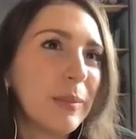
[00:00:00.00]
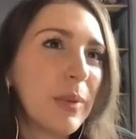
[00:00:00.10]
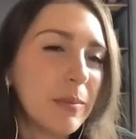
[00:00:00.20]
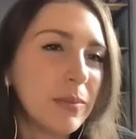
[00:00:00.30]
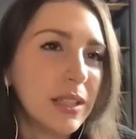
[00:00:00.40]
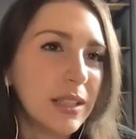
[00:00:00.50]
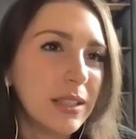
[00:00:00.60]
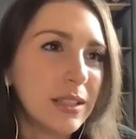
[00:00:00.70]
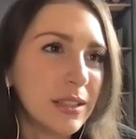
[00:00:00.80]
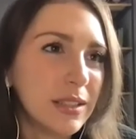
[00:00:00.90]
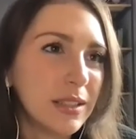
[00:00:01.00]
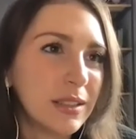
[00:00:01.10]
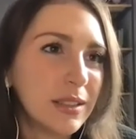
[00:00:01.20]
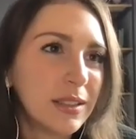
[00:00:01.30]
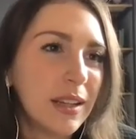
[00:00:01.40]
pumpkin
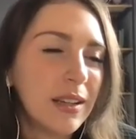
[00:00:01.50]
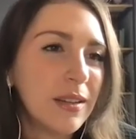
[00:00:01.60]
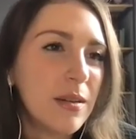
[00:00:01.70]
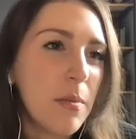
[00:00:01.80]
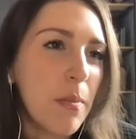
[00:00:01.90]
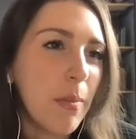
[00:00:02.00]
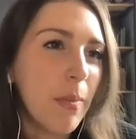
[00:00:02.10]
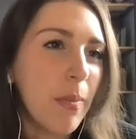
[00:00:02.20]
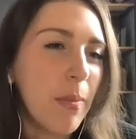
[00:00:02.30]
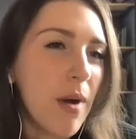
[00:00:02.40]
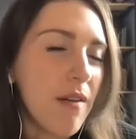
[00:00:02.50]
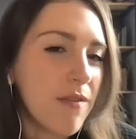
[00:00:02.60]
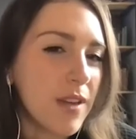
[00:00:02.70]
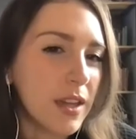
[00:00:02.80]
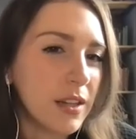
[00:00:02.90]

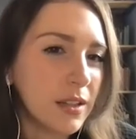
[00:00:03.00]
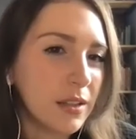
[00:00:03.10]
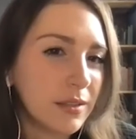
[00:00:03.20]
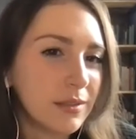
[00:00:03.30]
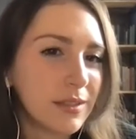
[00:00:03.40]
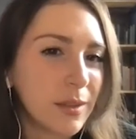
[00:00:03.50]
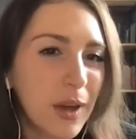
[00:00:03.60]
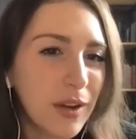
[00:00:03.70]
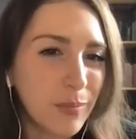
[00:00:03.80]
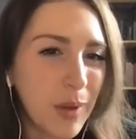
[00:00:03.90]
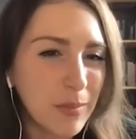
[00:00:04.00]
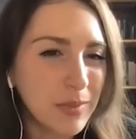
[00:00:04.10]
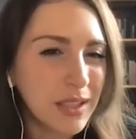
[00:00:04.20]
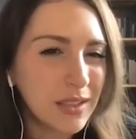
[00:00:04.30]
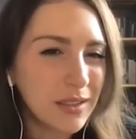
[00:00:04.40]
muffin, mm. some kind of
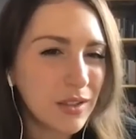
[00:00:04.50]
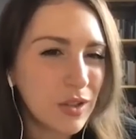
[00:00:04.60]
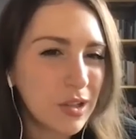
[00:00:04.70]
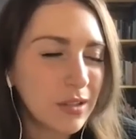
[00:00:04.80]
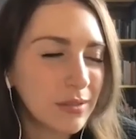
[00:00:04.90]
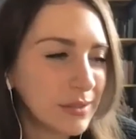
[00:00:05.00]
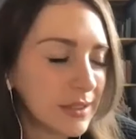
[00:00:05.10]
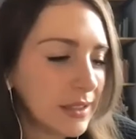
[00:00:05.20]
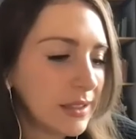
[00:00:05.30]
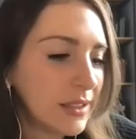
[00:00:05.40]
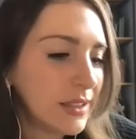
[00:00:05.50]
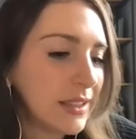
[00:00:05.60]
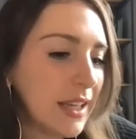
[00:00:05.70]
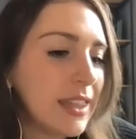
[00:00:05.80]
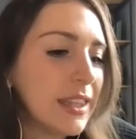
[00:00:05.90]
pumpkin dessert.
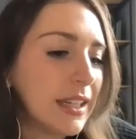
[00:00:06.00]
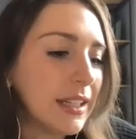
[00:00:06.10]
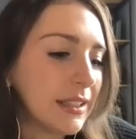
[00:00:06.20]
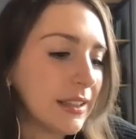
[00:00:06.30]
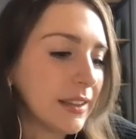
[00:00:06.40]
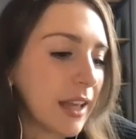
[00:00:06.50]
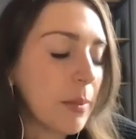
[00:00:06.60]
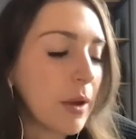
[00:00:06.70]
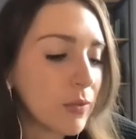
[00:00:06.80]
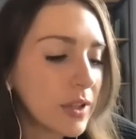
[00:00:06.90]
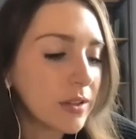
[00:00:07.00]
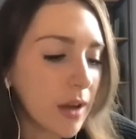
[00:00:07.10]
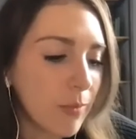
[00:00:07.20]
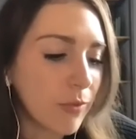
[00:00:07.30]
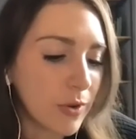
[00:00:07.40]
And then like my real
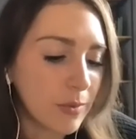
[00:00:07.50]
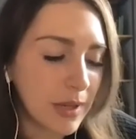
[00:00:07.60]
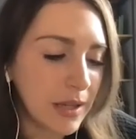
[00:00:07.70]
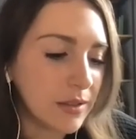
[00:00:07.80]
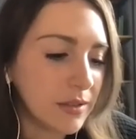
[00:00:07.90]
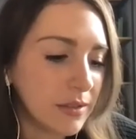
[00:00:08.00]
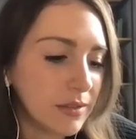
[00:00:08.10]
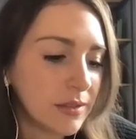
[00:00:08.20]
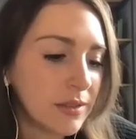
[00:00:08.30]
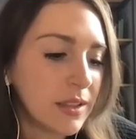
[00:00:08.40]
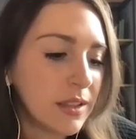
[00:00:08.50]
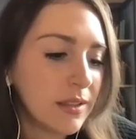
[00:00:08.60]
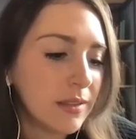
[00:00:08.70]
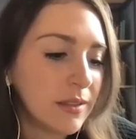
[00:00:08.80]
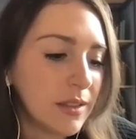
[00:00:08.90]
comfort meal
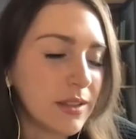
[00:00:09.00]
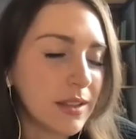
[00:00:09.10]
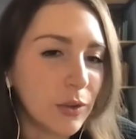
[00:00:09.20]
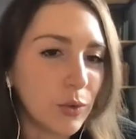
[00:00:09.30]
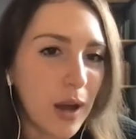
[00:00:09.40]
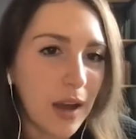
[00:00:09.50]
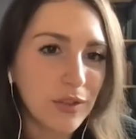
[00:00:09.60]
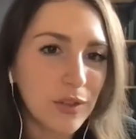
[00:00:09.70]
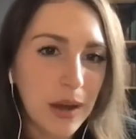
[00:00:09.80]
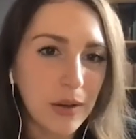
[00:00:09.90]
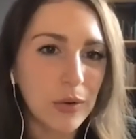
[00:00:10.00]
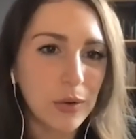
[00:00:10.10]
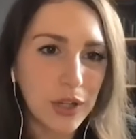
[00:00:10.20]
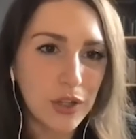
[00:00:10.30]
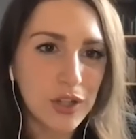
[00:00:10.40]
is like Kraft
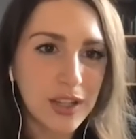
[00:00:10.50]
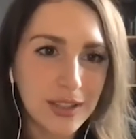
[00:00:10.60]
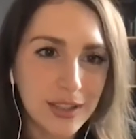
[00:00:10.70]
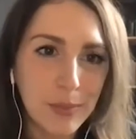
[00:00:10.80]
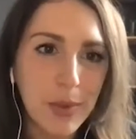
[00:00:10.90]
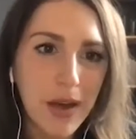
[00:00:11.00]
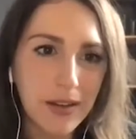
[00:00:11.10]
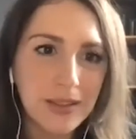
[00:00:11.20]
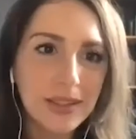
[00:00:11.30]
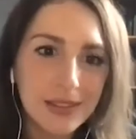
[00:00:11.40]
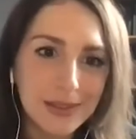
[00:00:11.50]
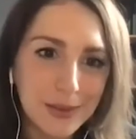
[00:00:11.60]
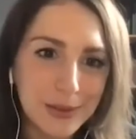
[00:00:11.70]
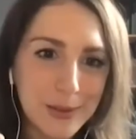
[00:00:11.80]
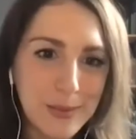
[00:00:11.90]
macaroni and cheese, the box
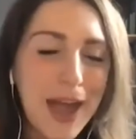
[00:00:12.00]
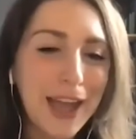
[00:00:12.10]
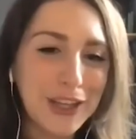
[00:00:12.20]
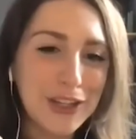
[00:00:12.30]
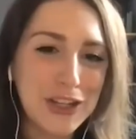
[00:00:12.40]
uh,